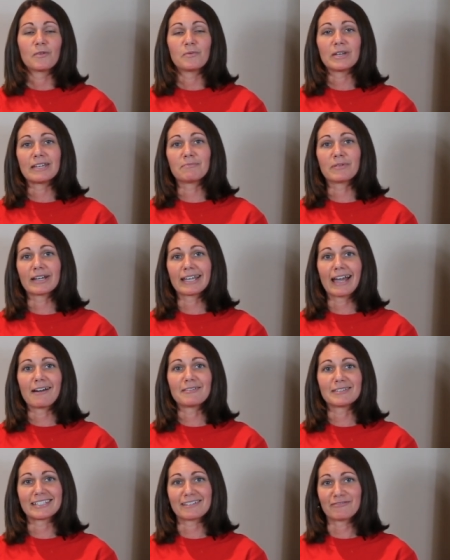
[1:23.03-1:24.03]
We bring
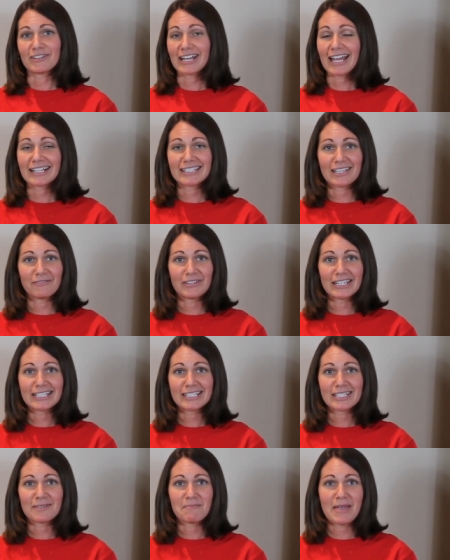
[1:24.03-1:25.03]
out different
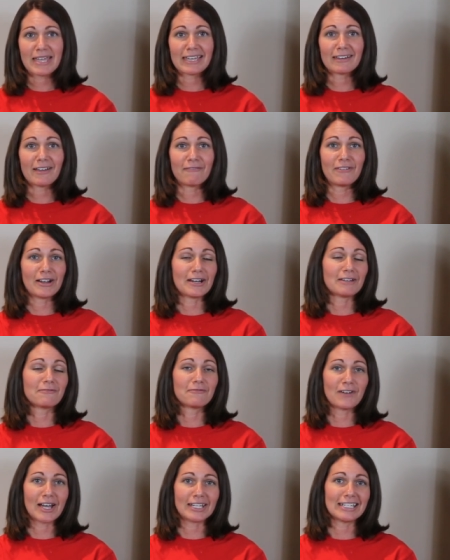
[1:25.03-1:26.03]
activities to make it a very
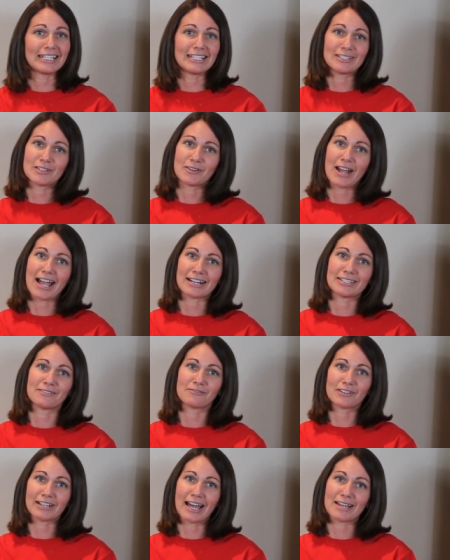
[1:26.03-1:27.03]
fun and
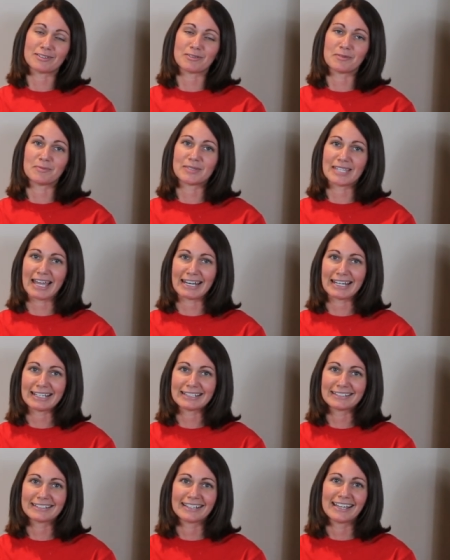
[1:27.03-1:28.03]
interactive classroom
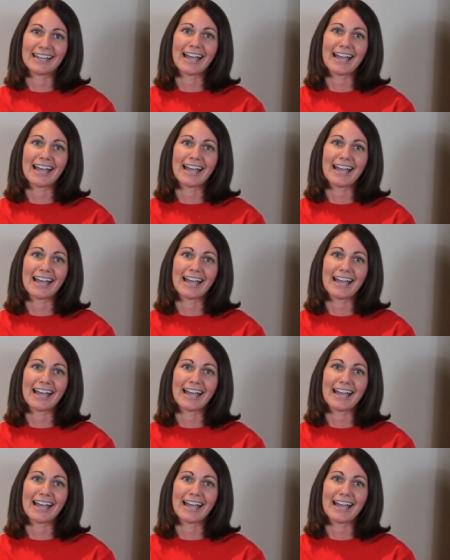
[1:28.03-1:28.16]
setting.